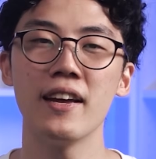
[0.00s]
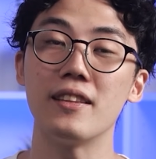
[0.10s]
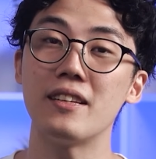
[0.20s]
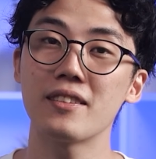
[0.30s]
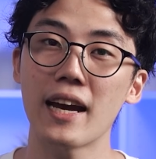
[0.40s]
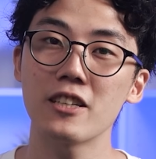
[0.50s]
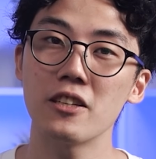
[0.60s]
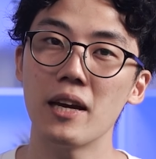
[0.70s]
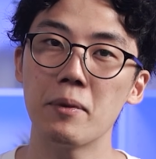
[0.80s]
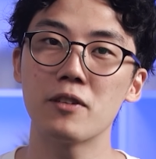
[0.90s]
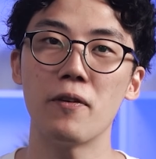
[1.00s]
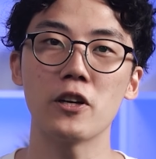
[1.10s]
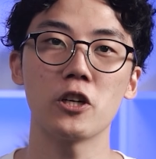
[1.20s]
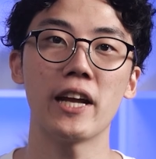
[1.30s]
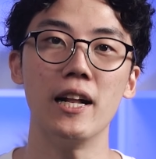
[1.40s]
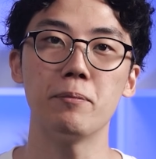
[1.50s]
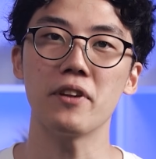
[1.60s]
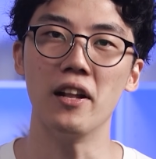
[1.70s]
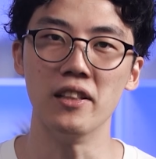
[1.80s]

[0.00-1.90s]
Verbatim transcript: the sketch to image function helps a